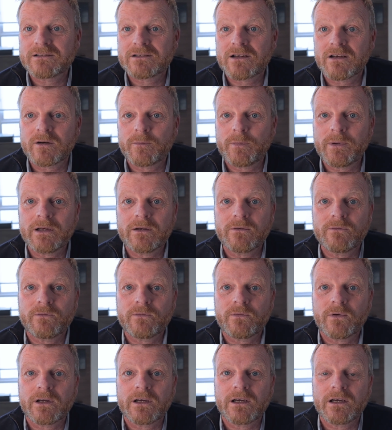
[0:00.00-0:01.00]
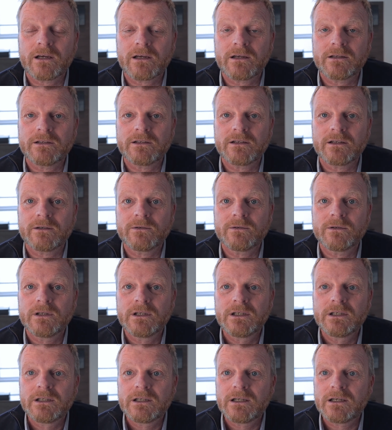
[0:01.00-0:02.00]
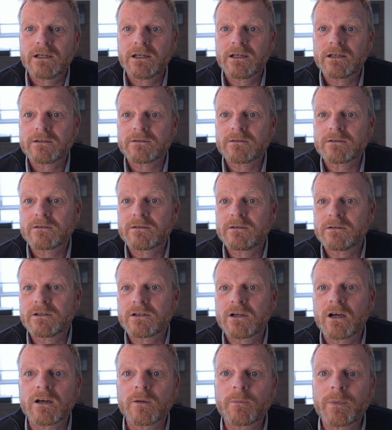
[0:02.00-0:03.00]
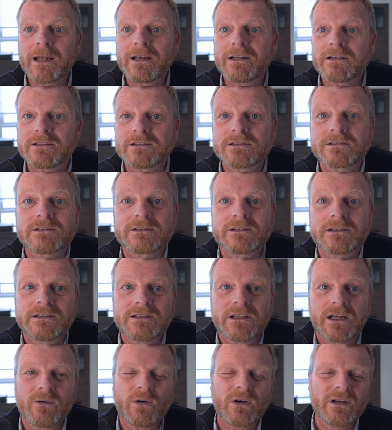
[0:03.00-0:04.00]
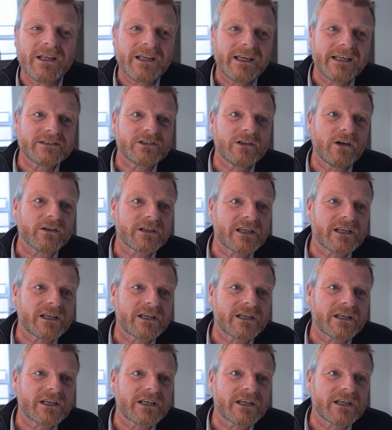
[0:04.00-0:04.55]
got a bit of, you know, color balance. You know, it's not